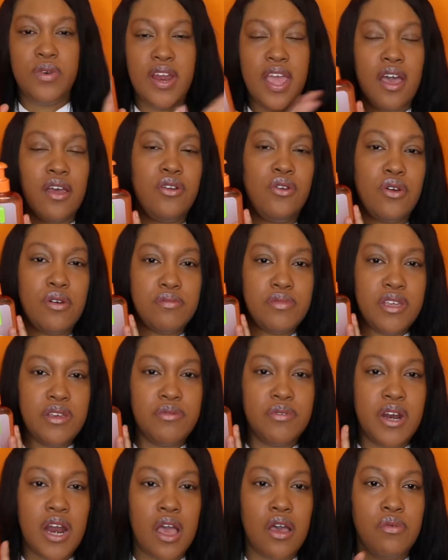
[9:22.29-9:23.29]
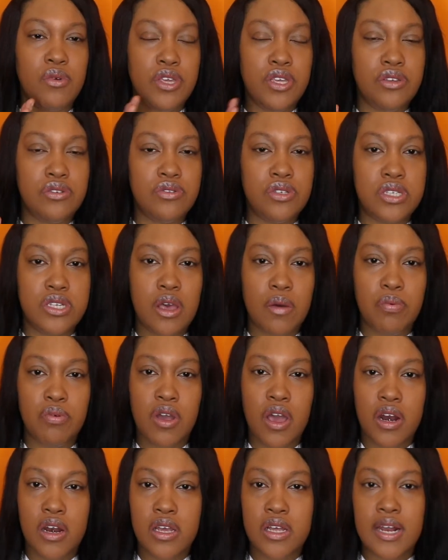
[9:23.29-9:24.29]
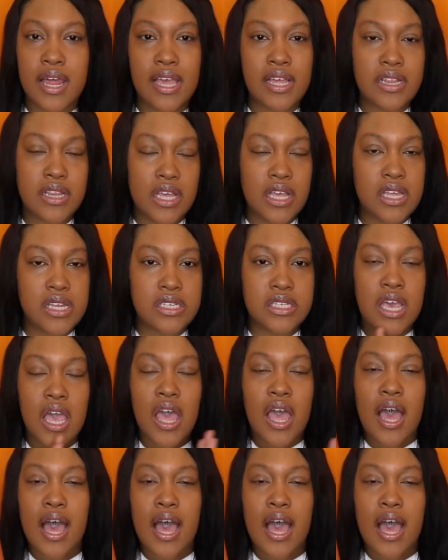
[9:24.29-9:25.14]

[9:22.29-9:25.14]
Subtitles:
Now normally when I would use a product like this,